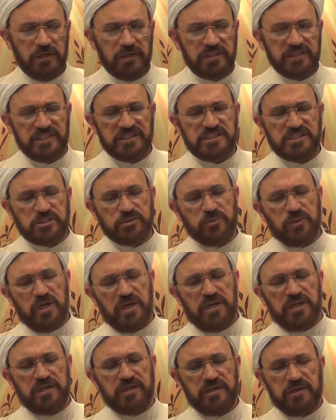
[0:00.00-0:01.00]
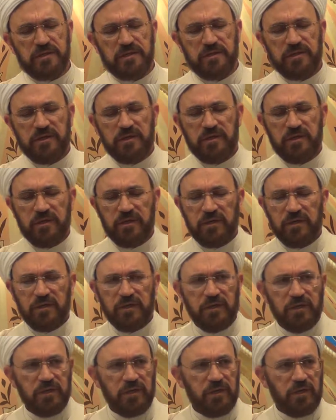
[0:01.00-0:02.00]
This is why
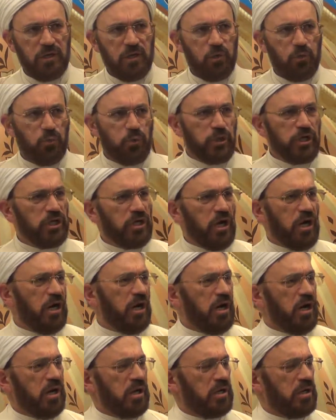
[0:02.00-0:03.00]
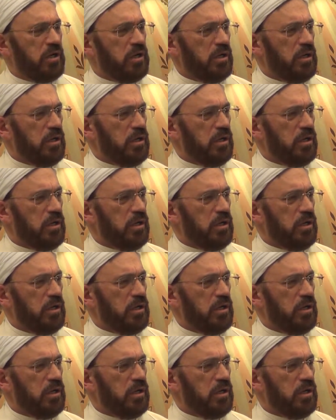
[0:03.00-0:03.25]
we are